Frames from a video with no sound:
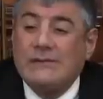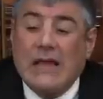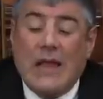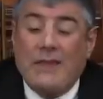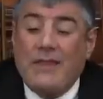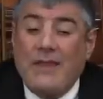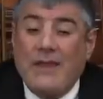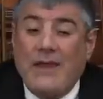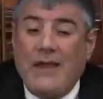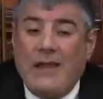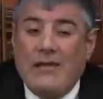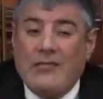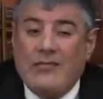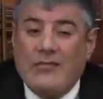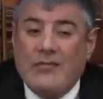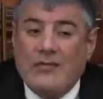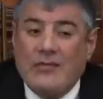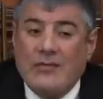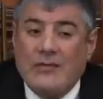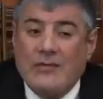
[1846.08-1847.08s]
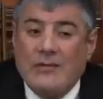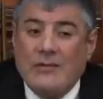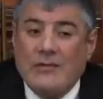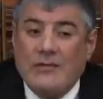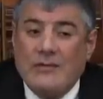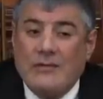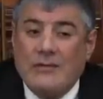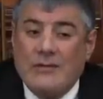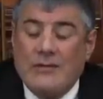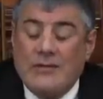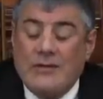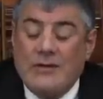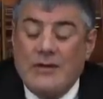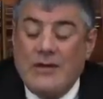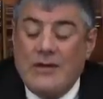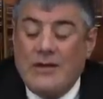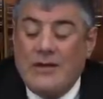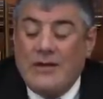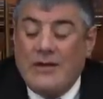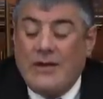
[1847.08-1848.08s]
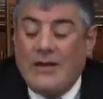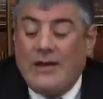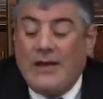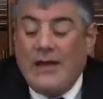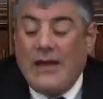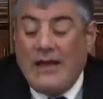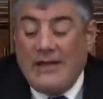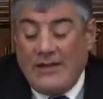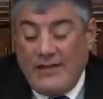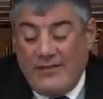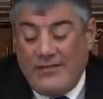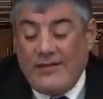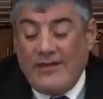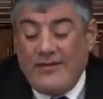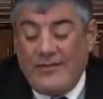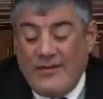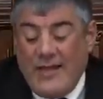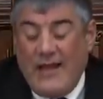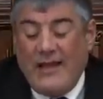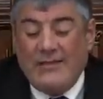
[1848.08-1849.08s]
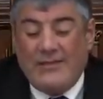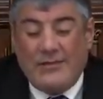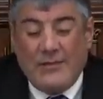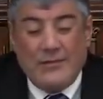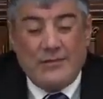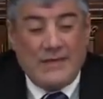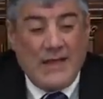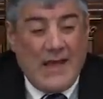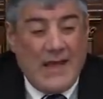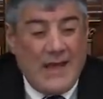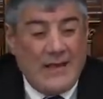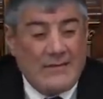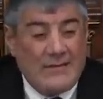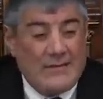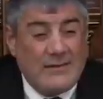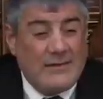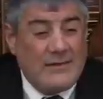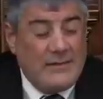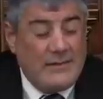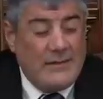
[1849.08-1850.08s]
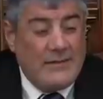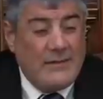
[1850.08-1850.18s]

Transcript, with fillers: Nothing else. And as a result of that,